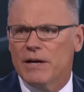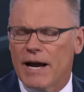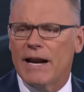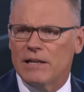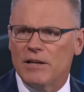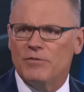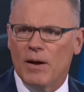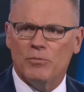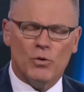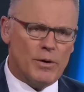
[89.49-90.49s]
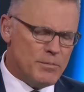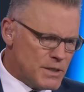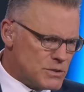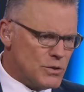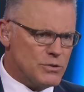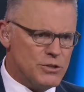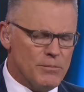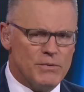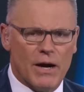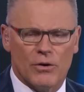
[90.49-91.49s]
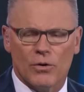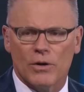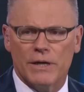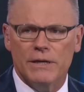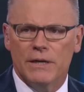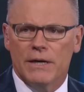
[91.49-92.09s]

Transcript: kind of lived up to it. Minnesota jumped out early.